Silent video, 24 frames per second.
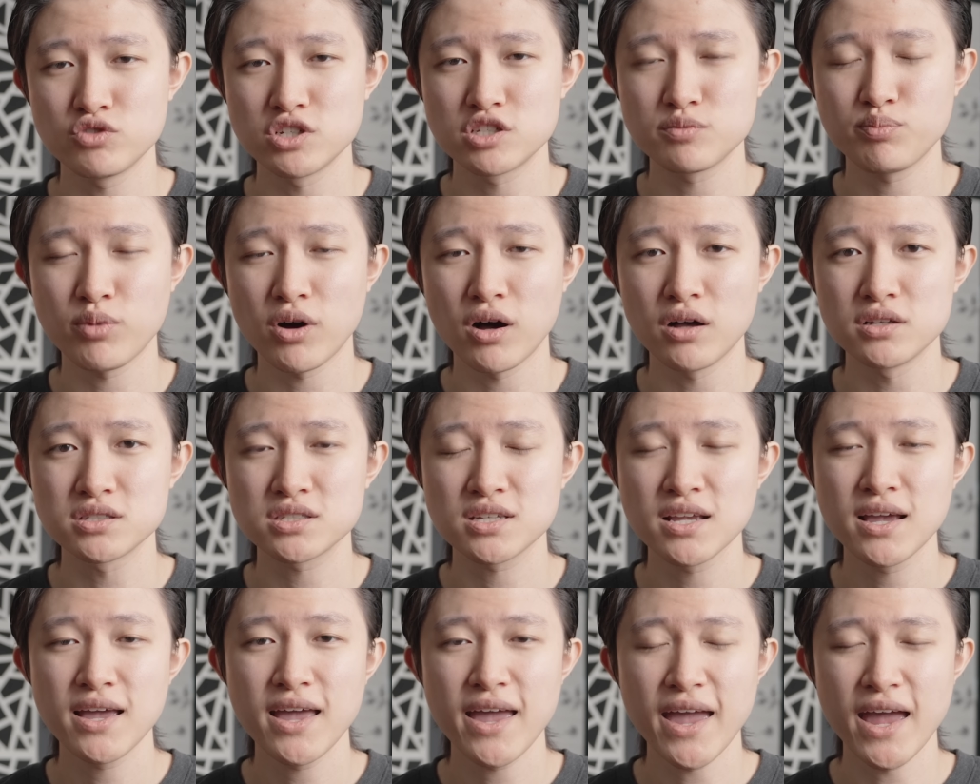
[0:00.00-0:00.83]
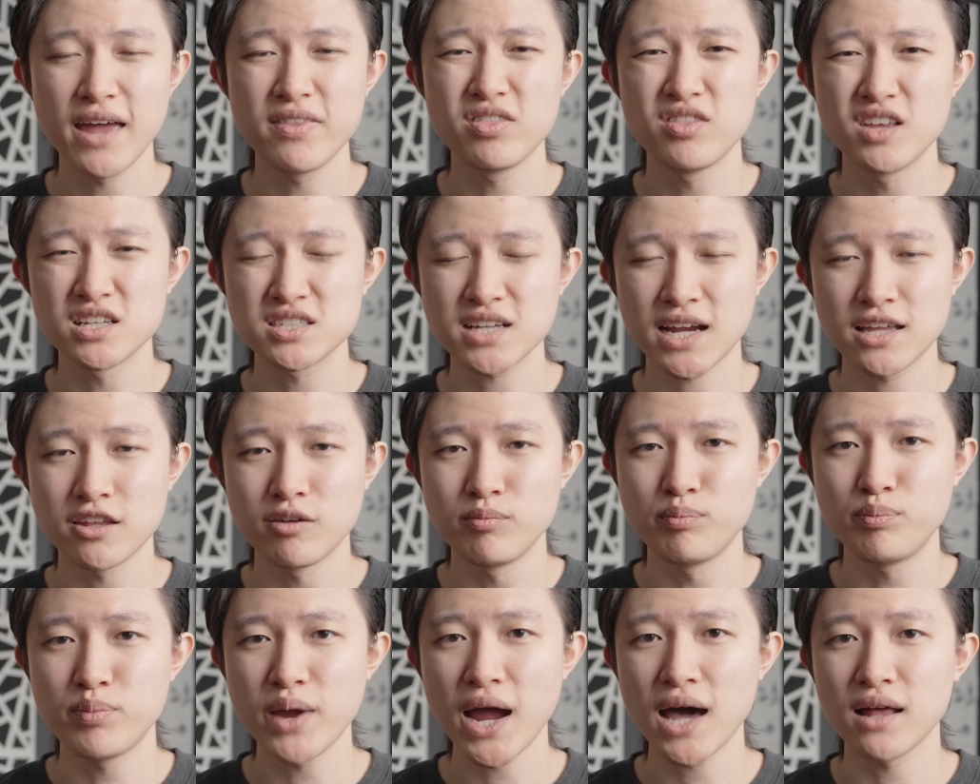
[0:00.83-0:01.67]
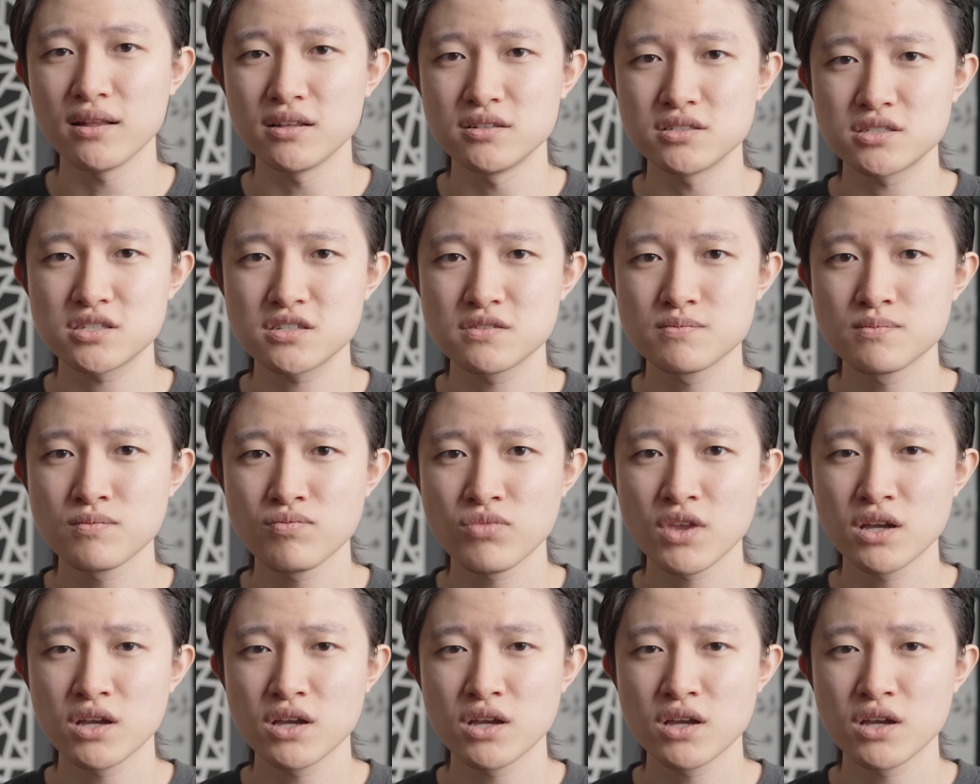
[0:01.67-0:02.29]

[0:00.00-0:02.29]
response and this kind of balance.